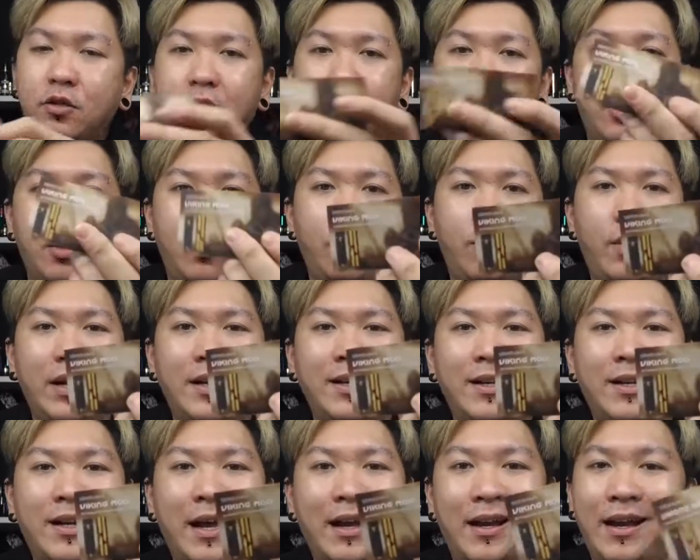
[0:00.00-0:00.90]
Okay, got
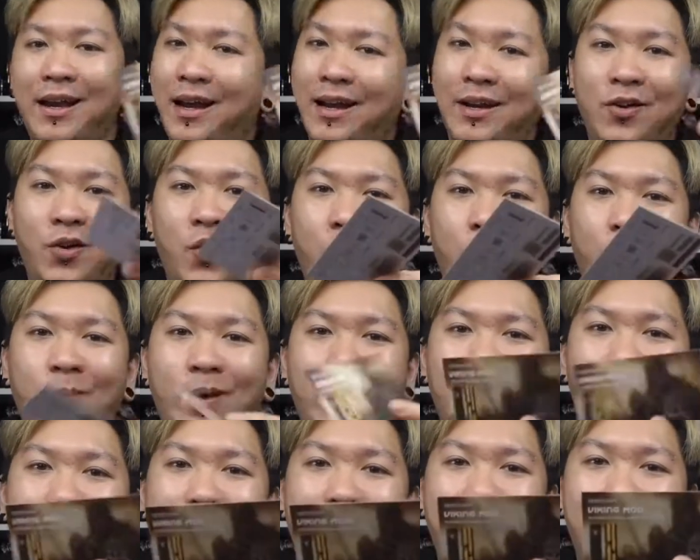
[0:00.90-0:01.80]
one card lah,
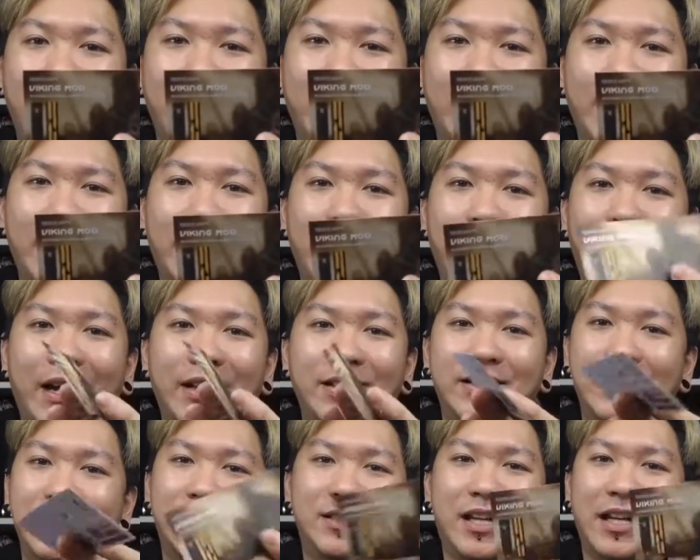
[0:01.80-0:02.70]
normal lah. Okay, I
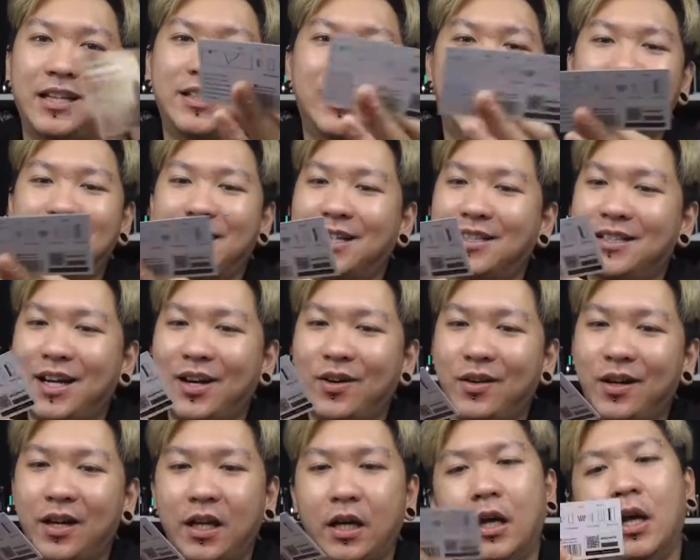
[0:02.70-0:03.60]
just saja
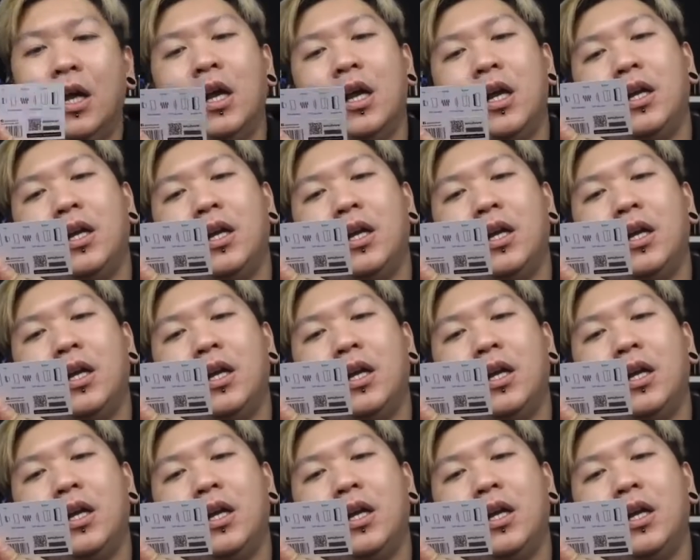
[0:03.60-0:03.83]
saja only.